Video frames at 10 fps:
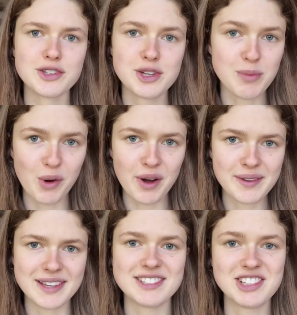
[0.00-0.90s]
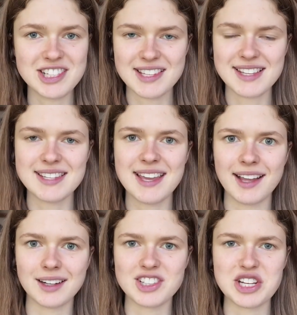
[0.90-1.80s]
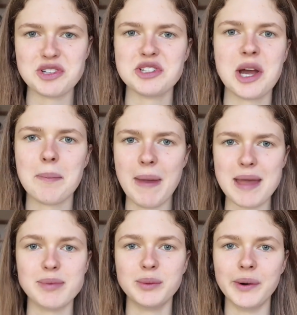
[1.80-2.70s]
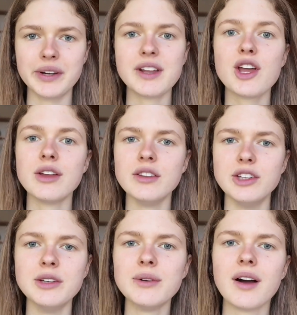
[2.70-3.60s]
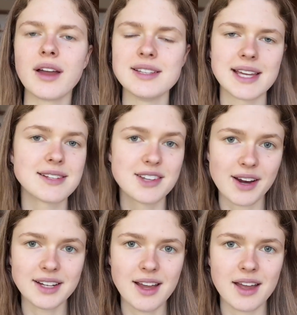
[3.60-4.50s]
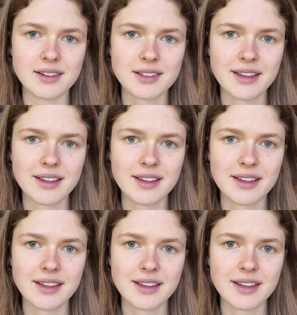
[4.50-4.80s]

Tomorrow is GCSE English Literature Paper 1. You are going to get a grade 9.